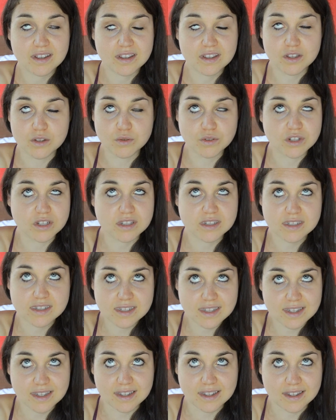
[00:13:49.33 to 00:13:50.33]
you just
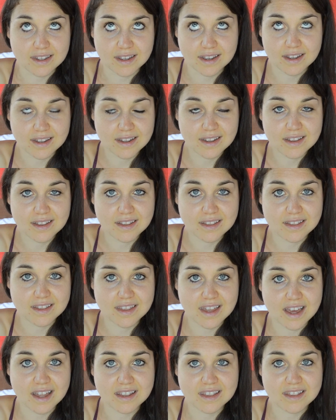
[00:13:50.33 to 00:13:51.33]
see
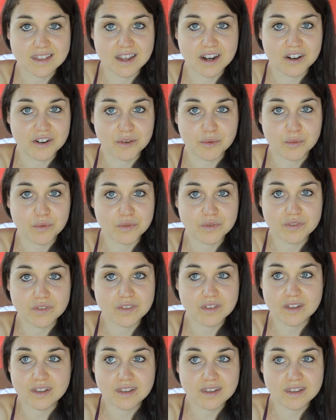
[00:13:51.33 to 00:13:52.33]
that there
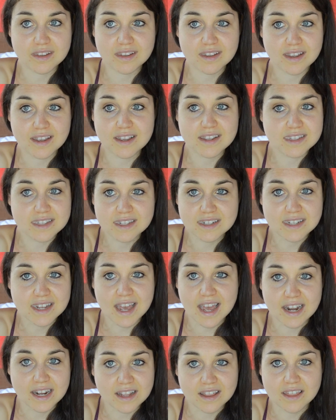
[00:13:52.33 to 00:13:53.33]
isn't
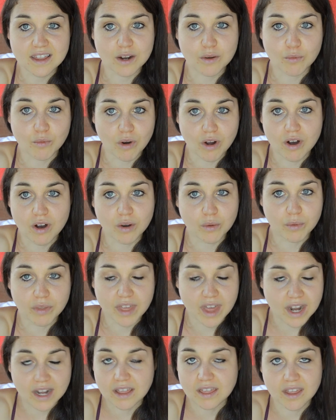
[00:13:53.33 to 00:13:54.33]
anything wrong with
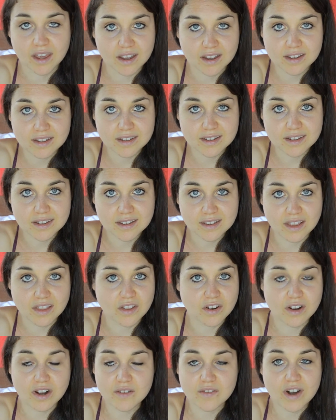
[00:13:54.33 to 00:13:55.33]
anything that
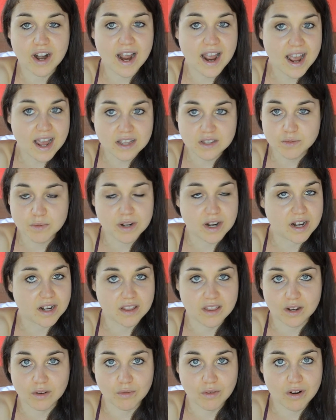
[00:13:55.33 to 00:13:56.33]
there never has been
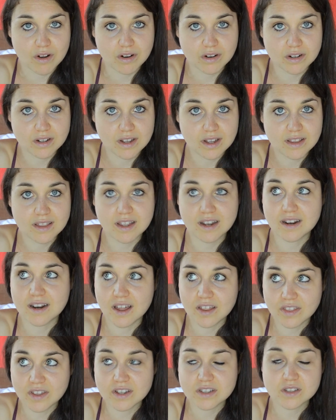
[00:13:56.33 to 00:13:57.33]
anything wrong that
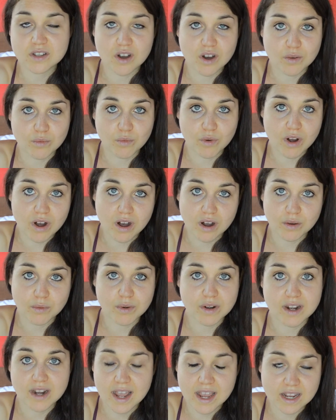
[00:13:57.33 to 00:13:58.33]
nothing's gone wrong
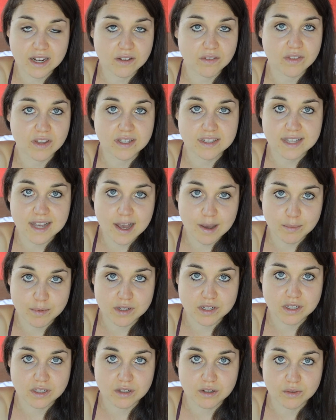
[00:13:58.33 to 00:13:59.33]
when negative things happen
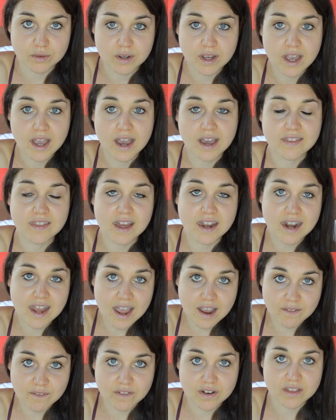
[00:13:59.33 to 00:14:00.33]
to you and that
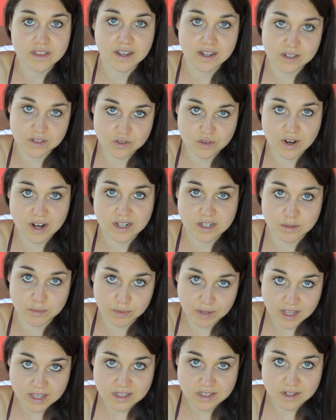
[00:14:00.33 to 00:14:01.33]
everything is trying to
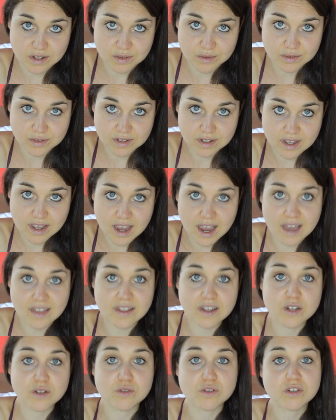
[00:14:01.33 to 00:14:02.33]
bless you and
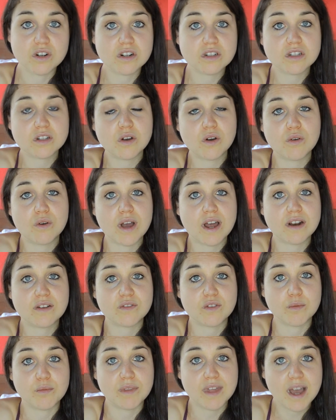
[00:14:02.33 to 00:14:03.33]
then you start to go at it
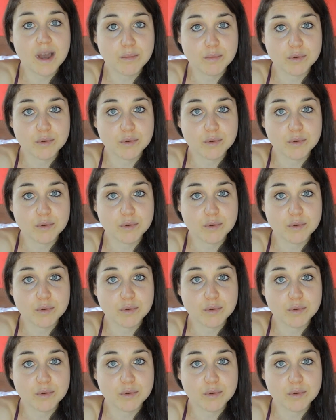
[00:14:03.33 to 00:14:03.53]
from that